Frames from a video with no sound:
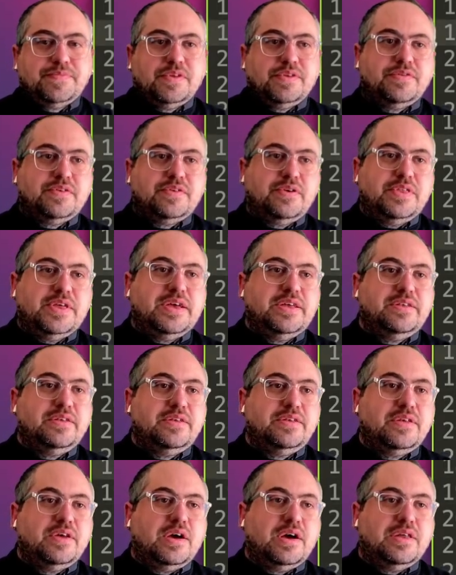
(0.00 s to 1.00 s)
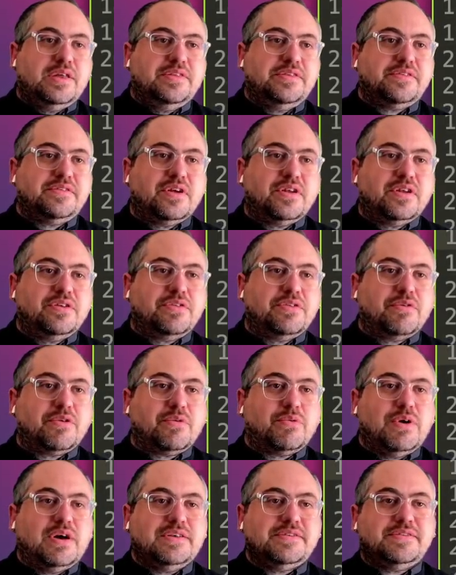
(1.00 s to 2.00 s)
So then this is going to do the
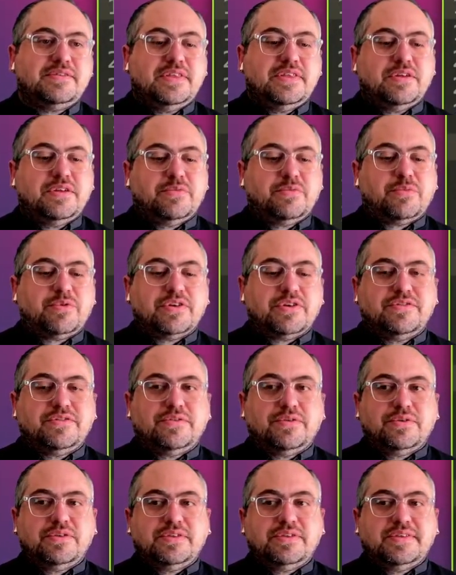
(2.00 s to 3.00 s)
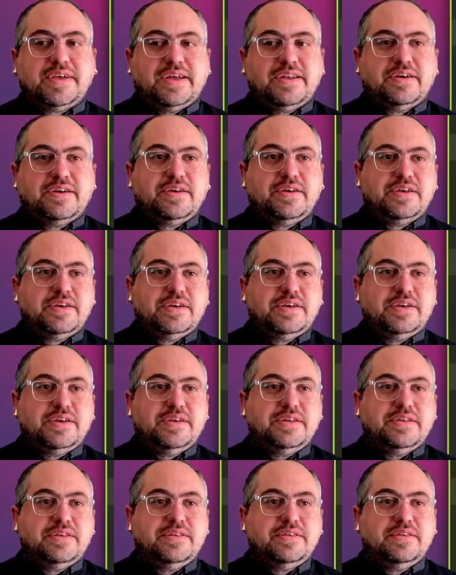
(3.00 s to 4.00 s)
requests, and then we're going to store the data
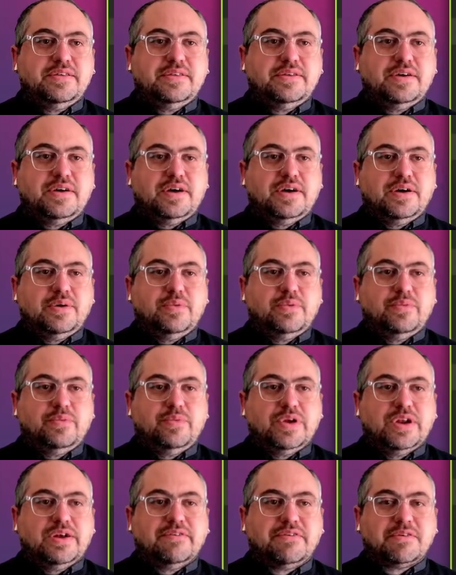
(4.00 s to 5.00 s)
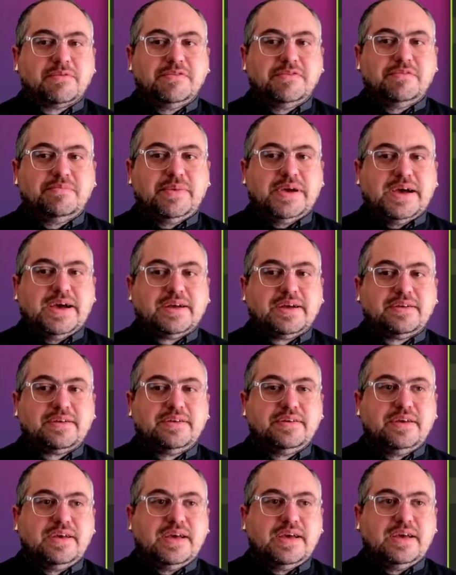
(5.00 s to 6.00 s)
in whatever comes back
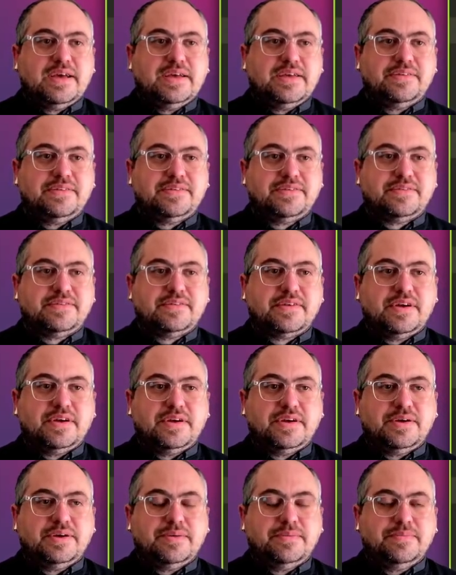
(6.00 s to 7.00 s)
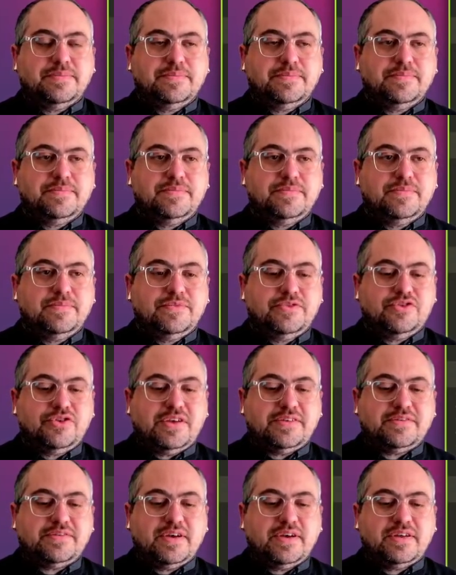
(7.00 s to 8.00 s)
as
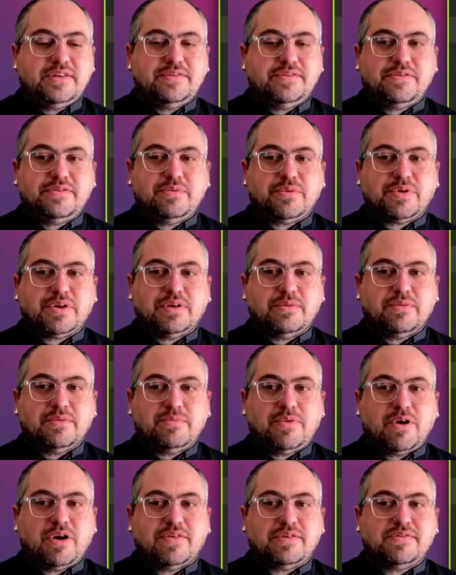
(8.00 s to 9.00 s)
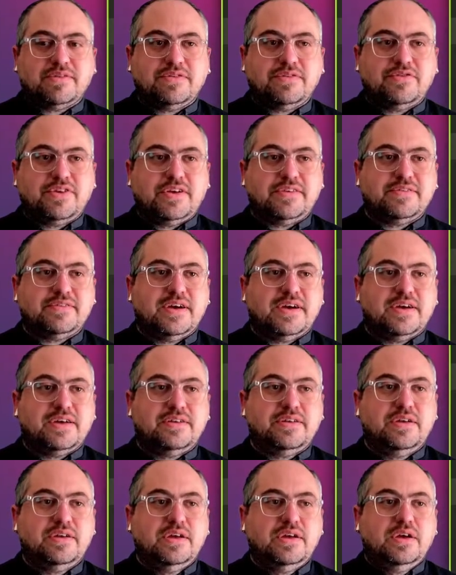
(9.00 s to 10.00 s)
JSON. we're going to parse the
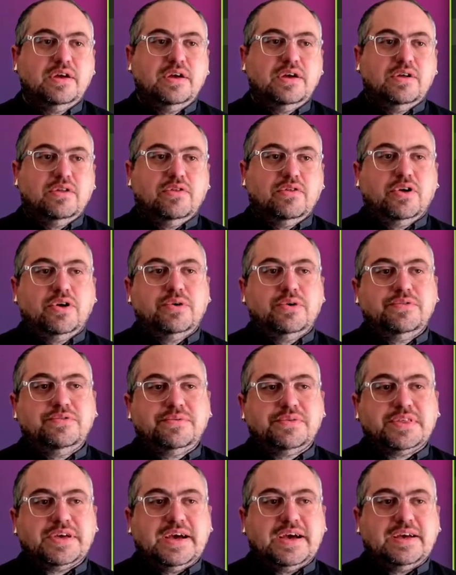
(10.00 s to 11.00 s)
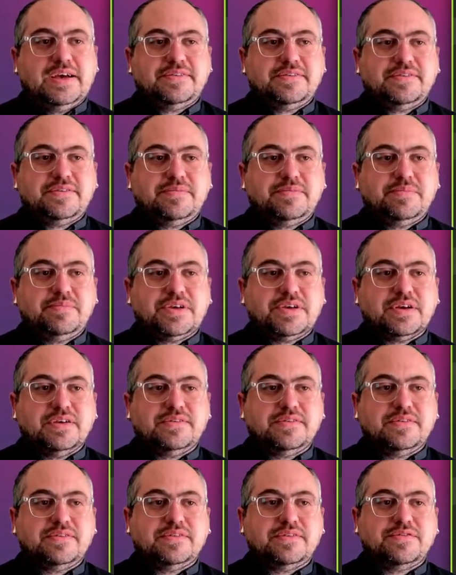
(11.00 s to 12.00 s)
JSON, loads with the S
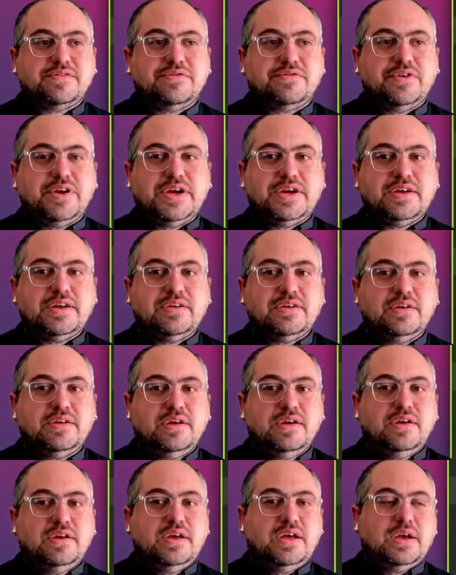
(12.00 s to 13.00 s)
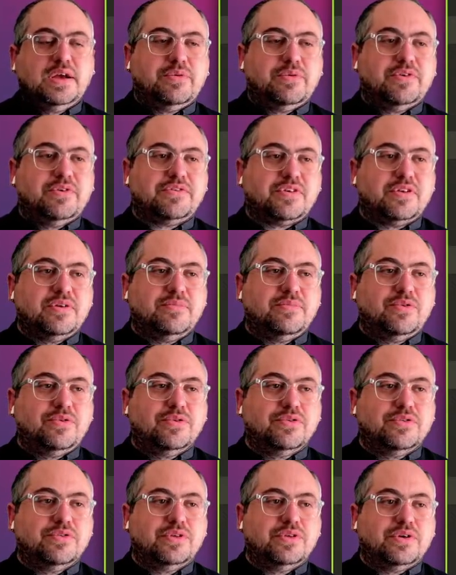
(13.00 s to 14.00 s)
because it's a string, and we're just going to
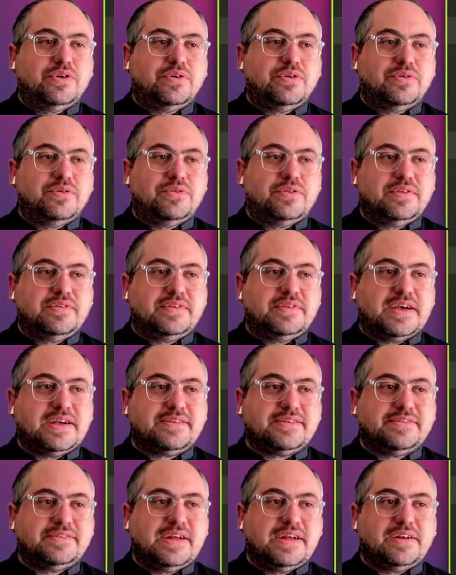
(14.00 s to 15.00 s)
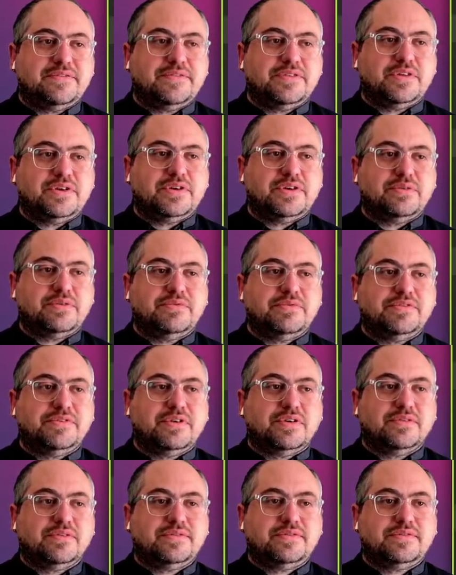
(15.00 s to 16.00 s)
pull the text out of the
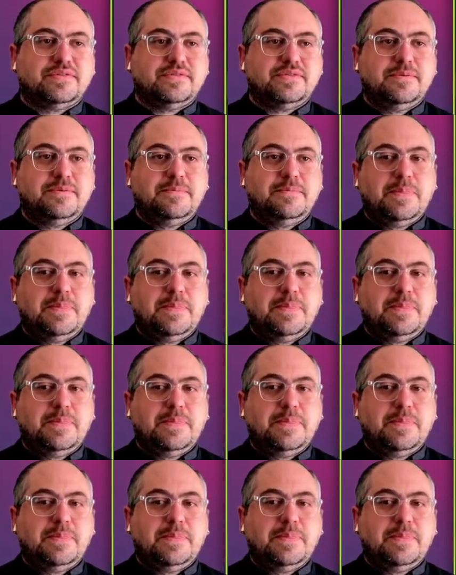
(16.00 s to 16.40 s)
results.